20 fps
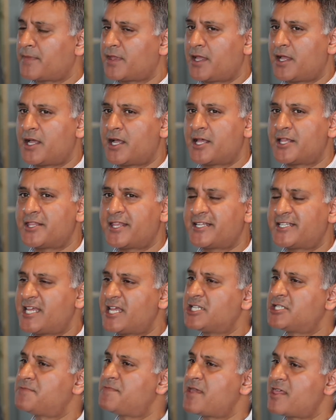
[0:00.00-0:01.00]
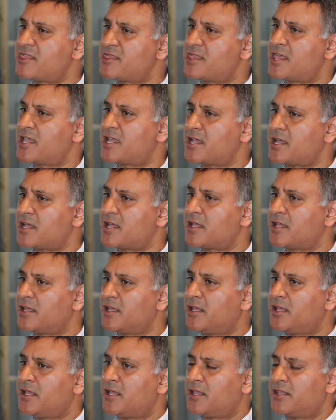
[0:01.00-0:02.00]
They tend to be thicker.
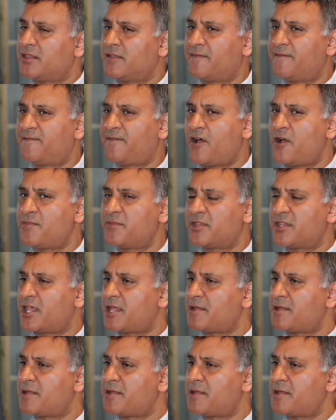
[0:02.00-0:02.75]
The foam that